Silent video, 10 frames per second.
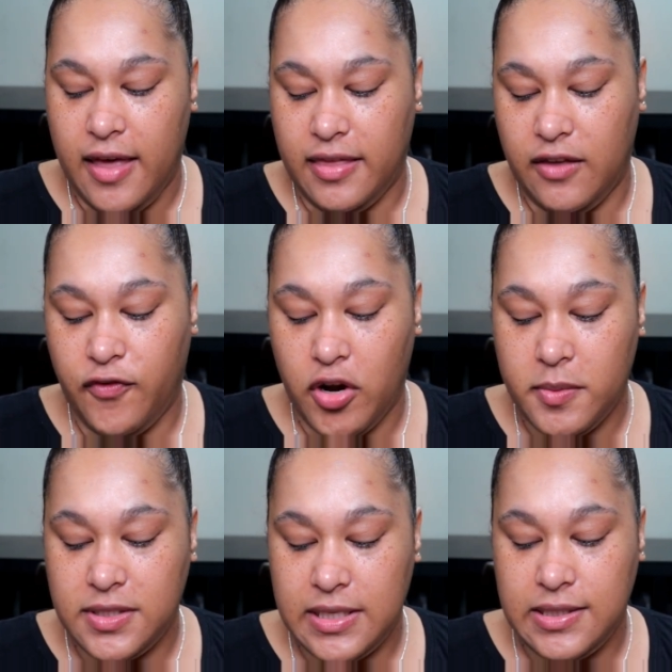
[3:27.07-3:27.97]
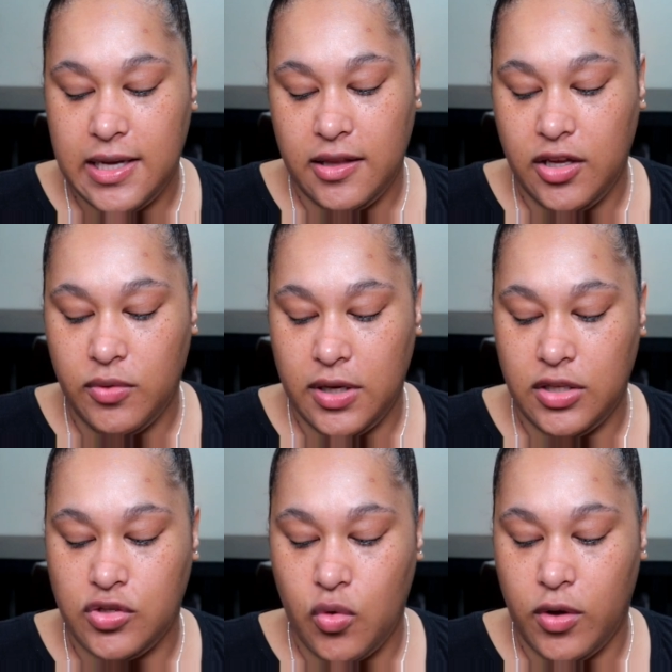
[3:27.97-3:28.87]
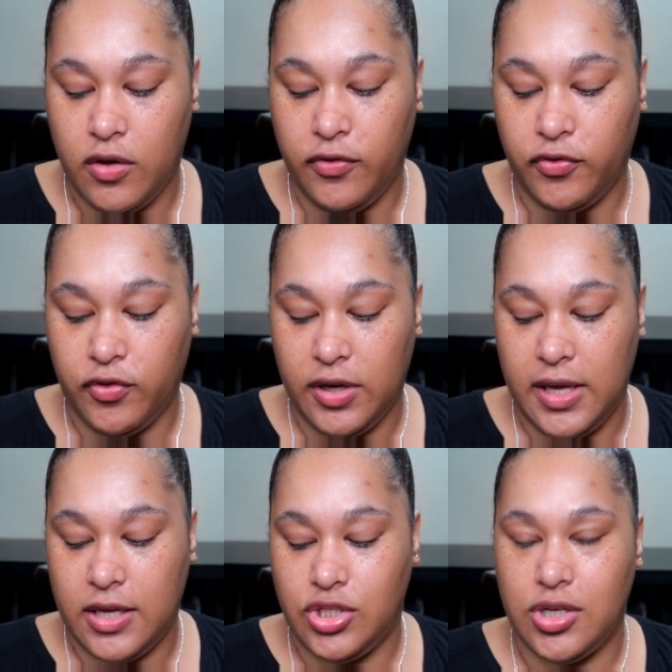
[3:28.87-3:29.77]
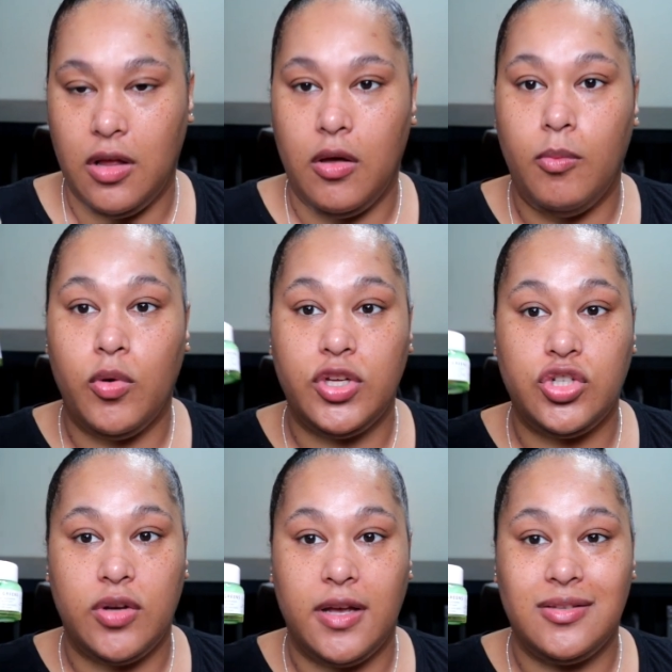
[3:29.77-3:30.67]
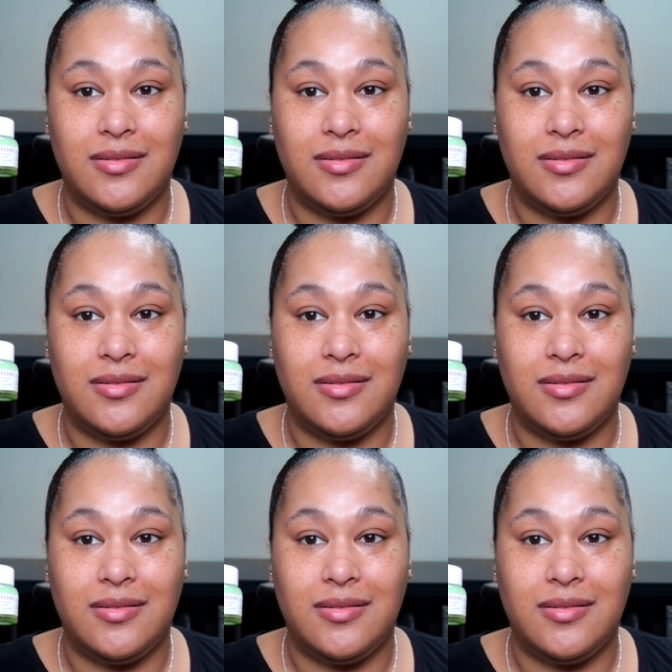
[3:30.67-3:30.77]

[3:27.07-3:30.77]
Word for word: the Pharmacy Daily Greens Oil-Free Gel Moisturizer.